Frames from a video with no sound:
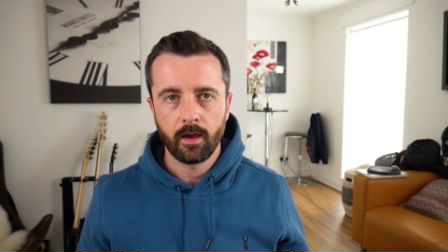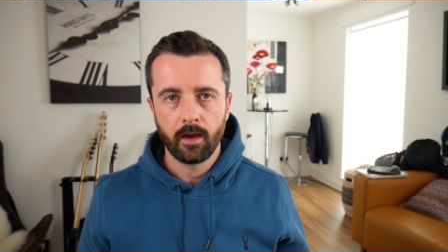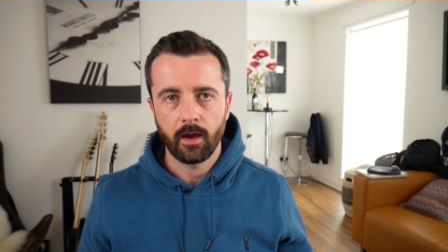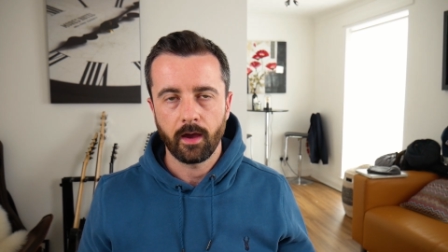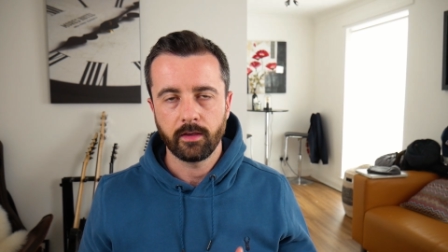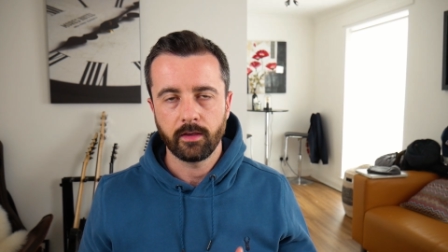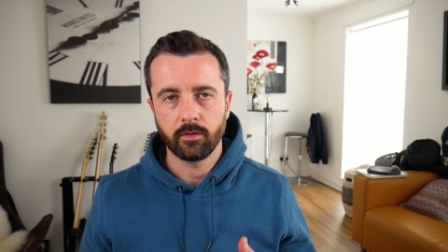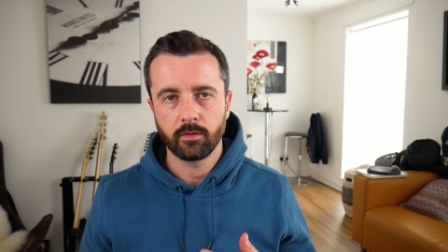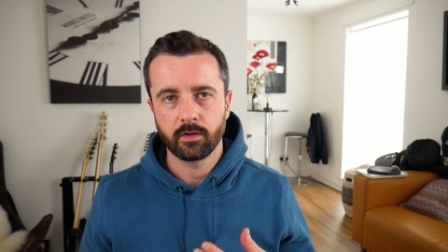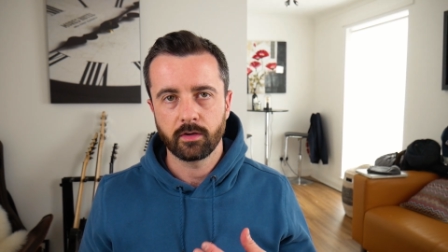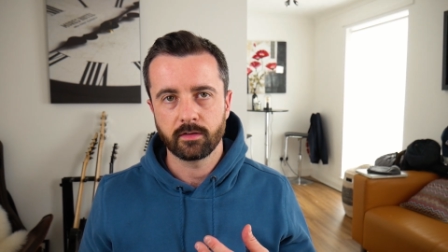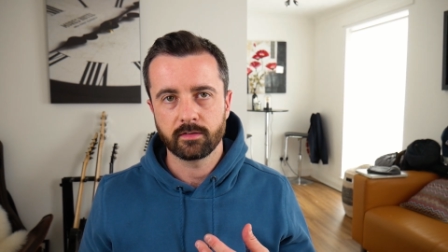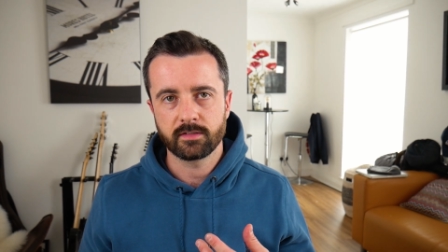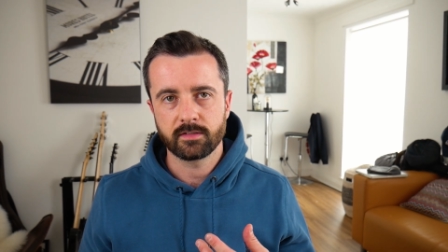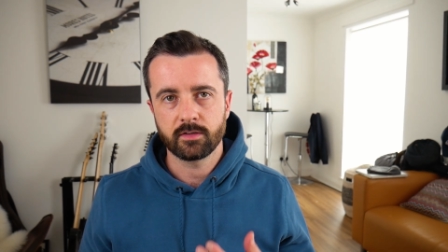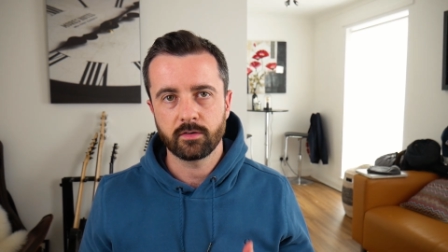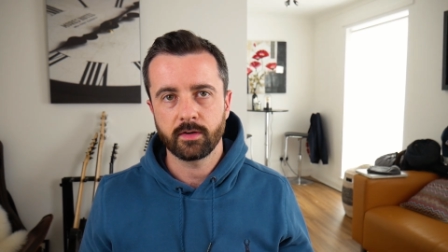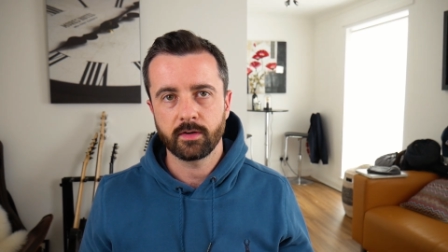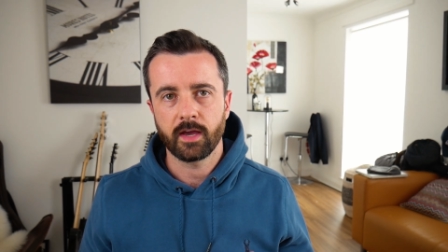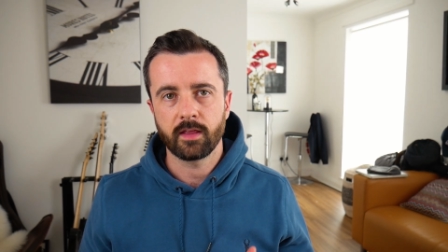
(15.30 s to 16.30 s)
uh, you can
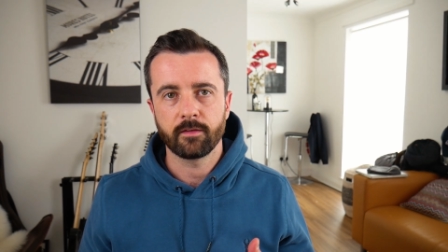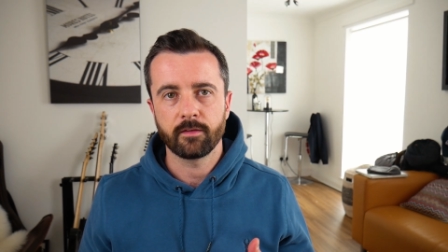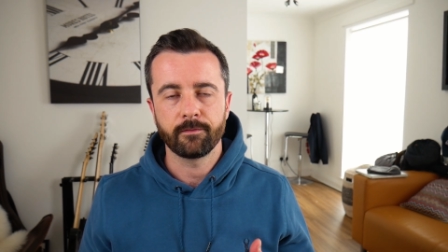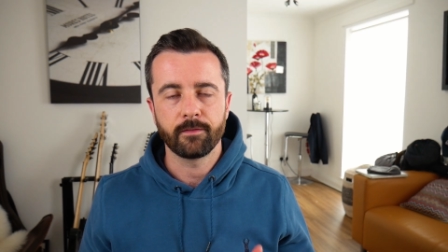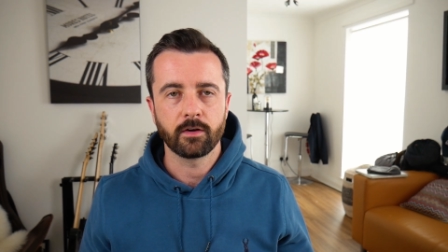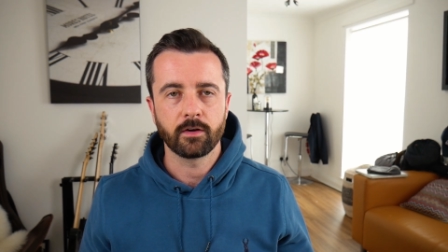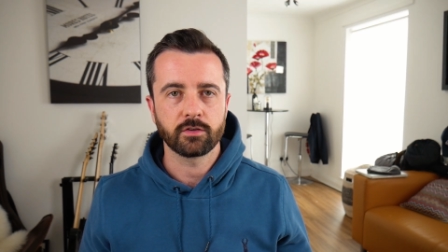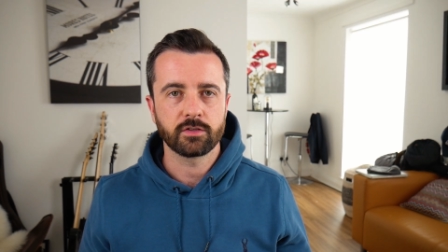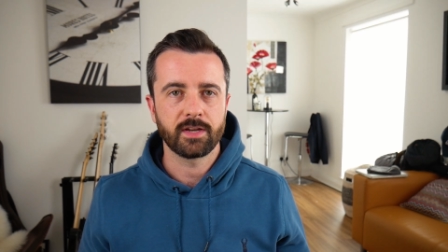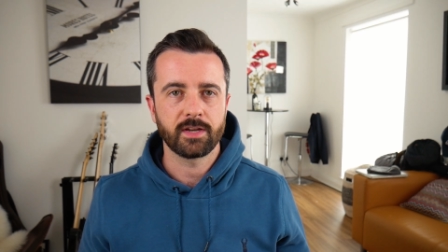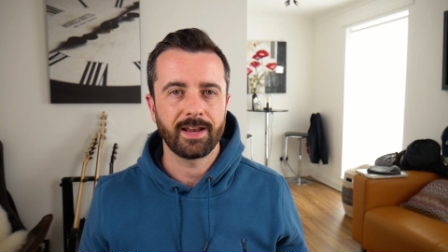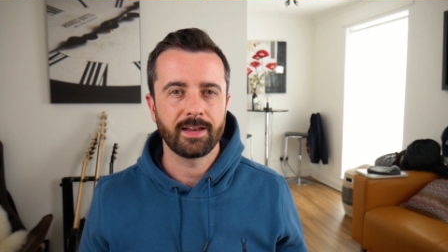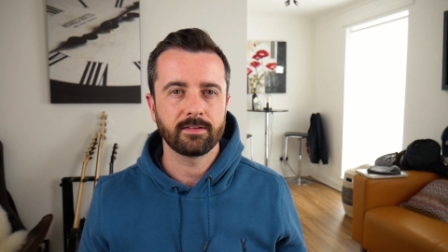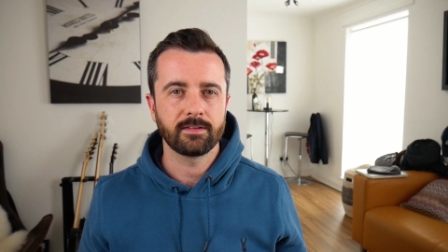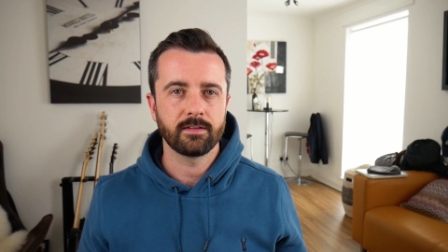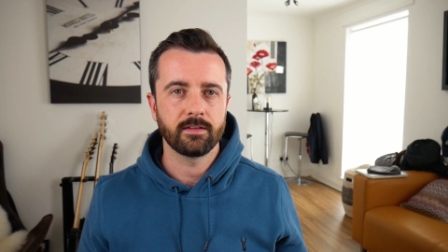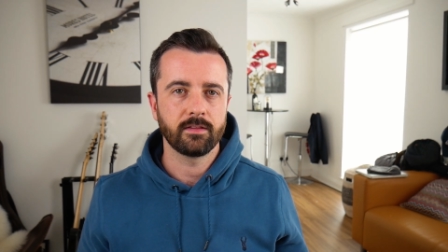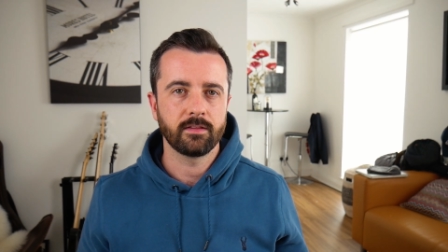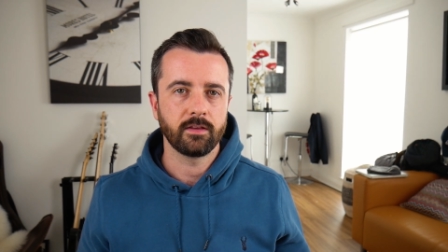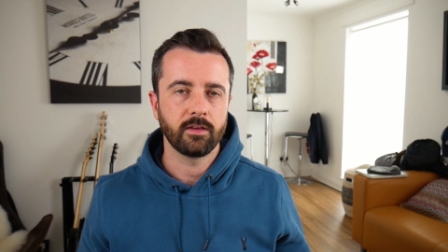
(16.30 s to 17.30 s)
still get the
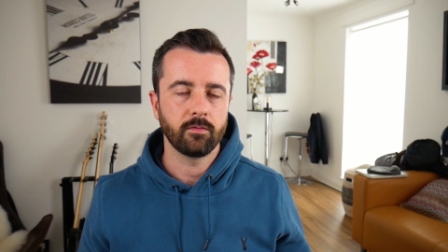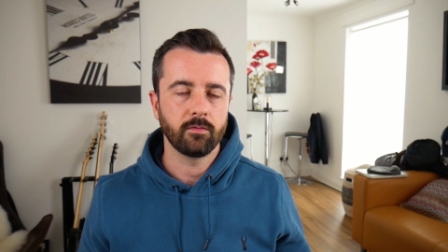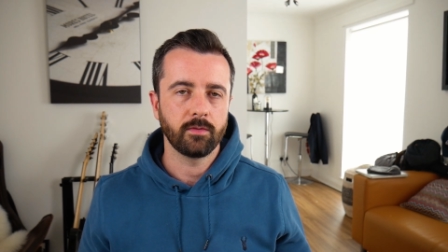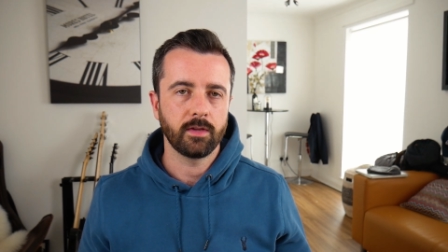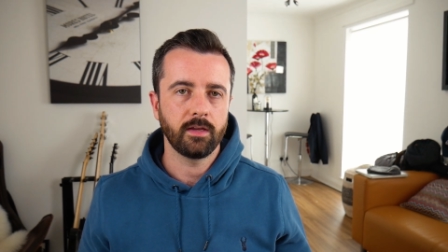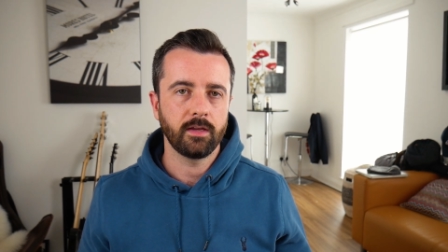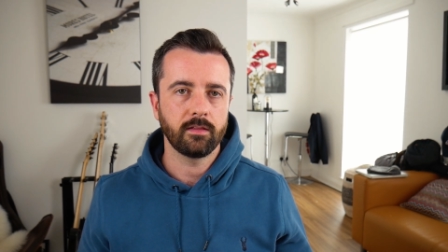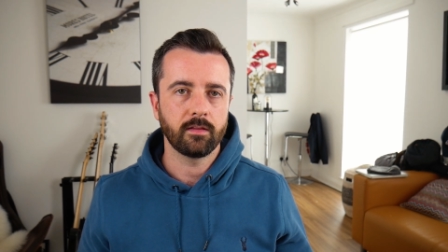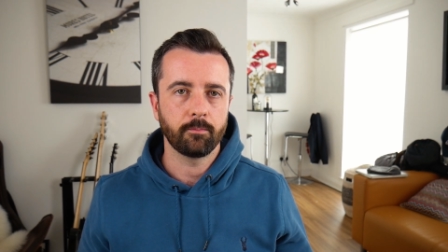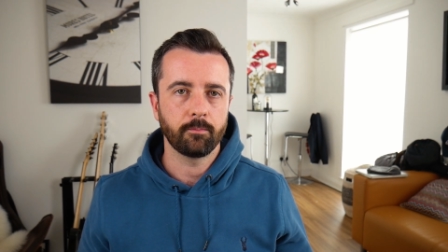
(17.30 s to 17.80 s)
functionality that you need,